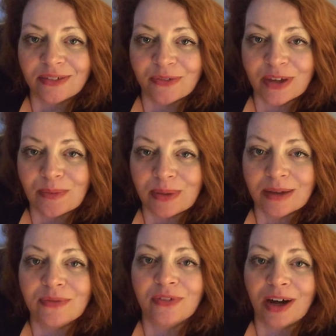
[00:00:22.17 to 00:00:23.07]

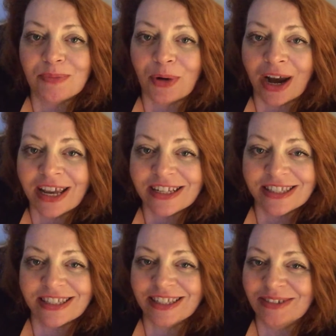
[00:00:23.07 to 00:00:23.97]
Fitbit
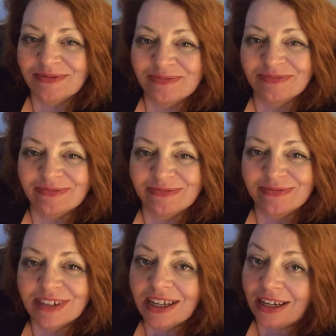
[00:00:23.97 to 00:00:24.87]
vibrates.
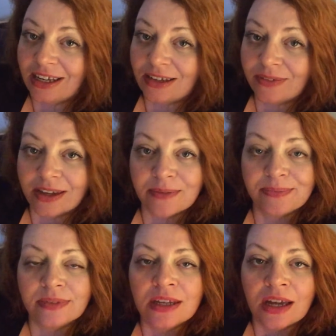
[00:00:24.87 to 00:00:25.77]
Leave
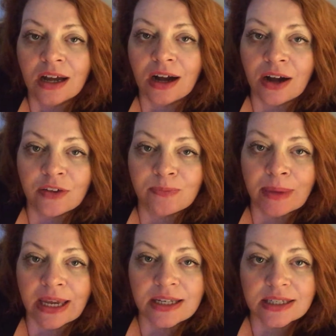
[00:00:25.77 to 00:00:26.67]
it. I've
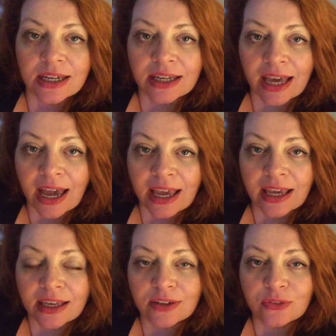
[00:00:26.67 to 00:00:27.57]
baked a
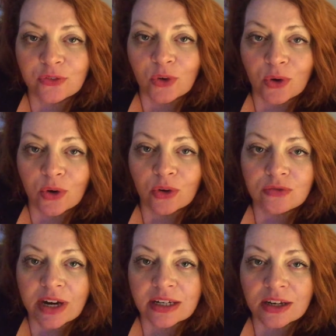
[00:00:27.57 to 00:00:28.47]
cake for
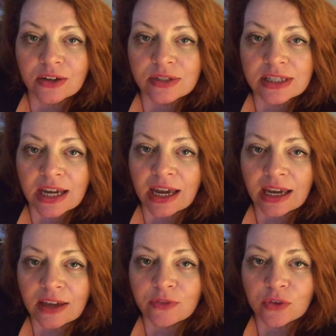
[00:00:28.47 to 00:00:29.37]
Red Nose Day.
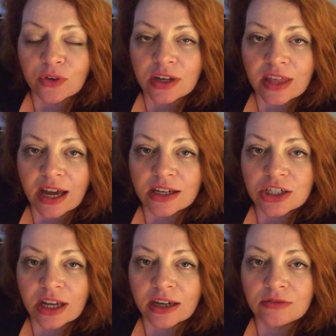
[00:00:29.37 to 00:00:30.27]
If you follow the
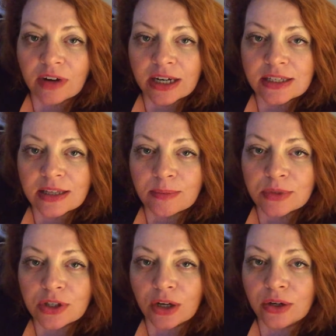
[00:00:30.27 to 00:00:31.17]
hashtag raise
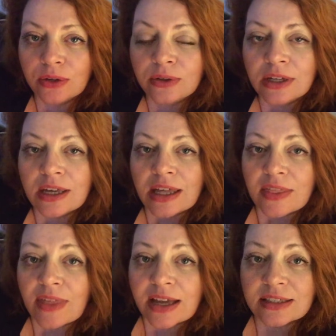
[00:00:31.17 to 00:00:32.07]
some dough,
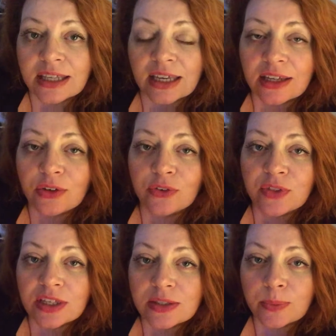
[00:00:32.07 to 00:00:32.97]
that's kicking off
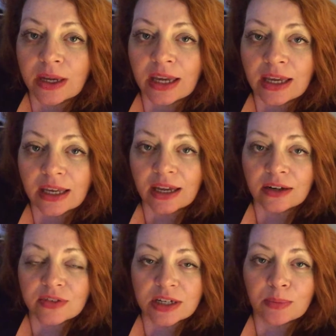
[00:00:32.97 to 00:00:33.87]
this week,
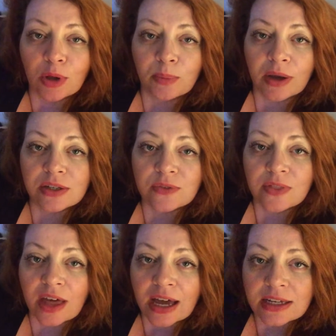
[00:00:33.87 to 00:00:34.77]
and I've done a blog post for
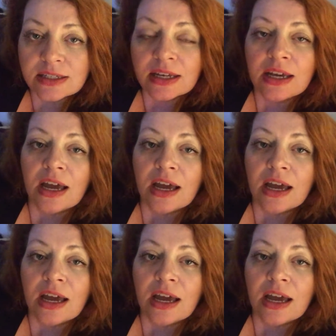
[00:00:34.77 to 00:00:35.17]
that.